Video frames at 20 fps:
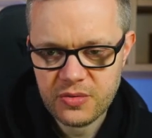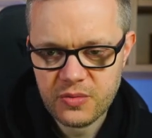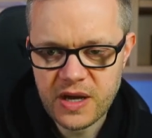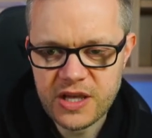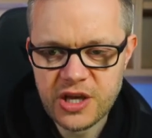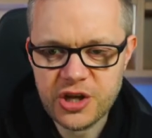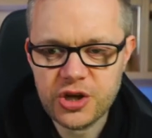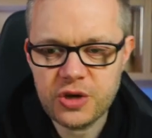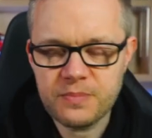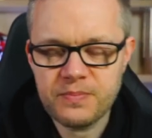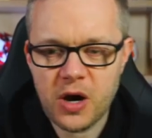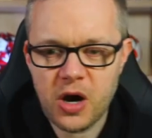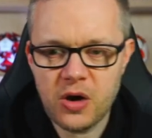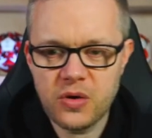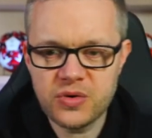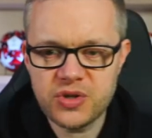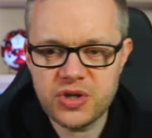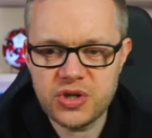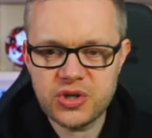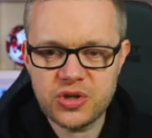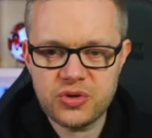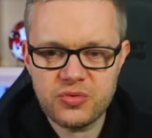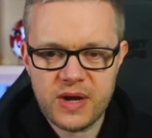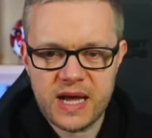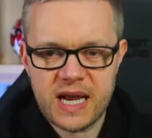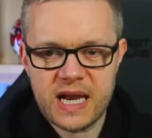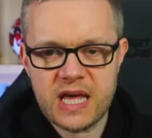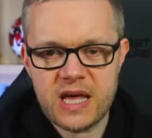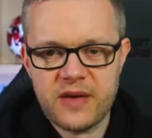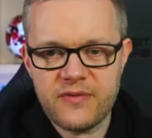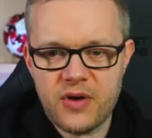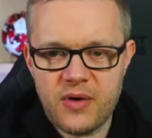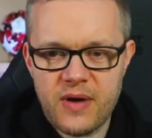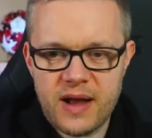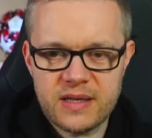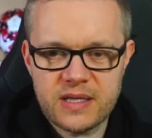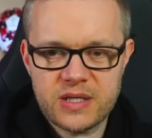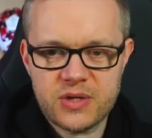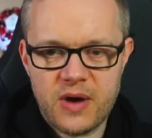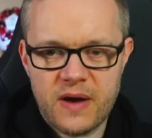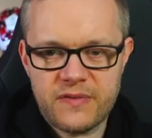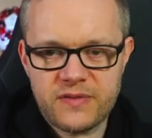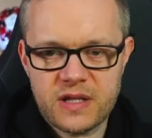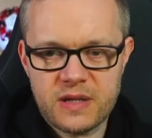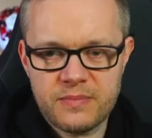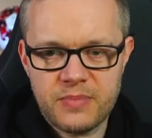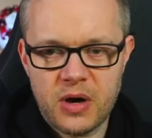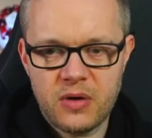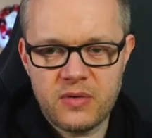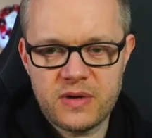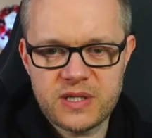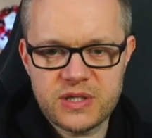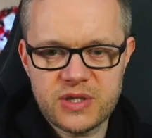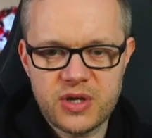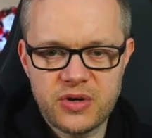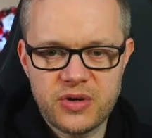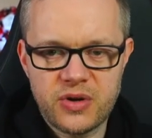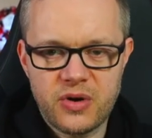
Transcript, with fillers: When you do polls, you should really give your answer after the poll is done,